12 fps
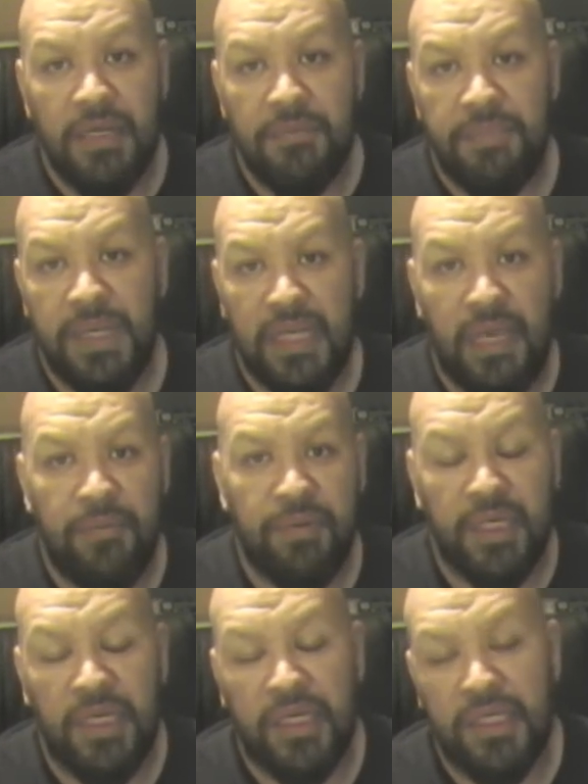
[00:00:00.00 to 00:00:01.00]
being able
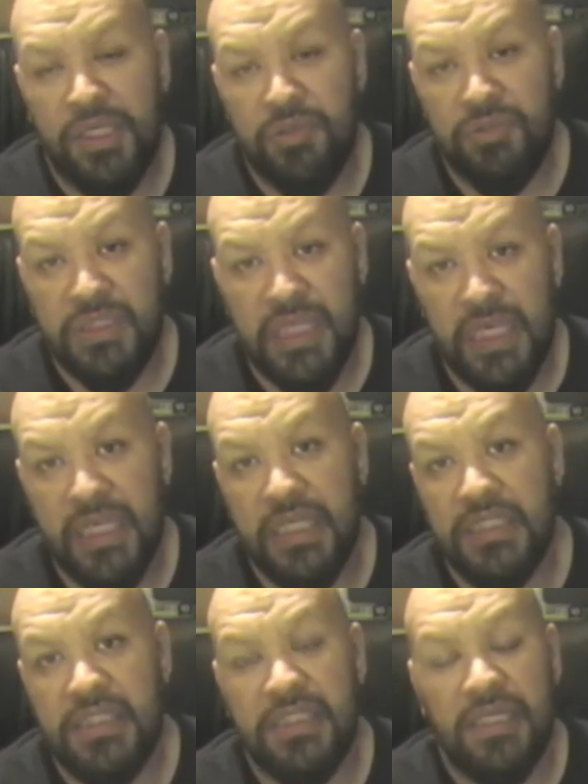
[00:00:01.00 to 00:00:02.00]
to use
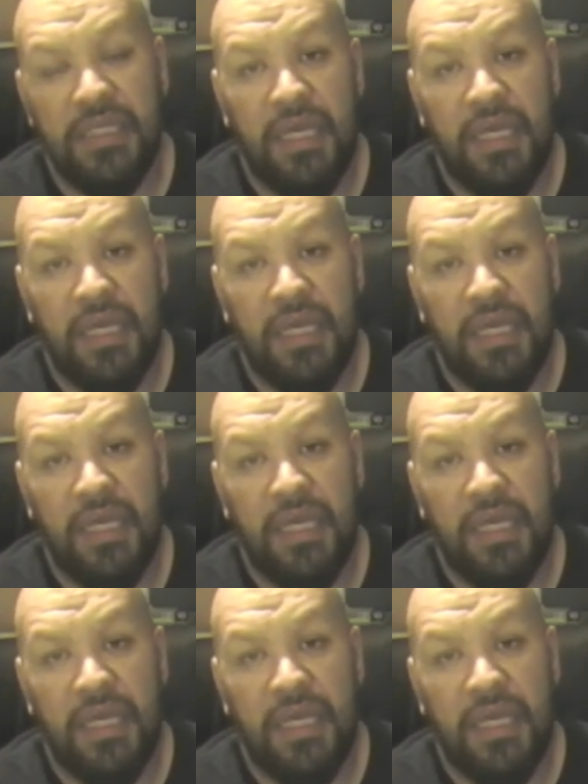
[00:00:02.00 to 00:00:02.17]
tickets,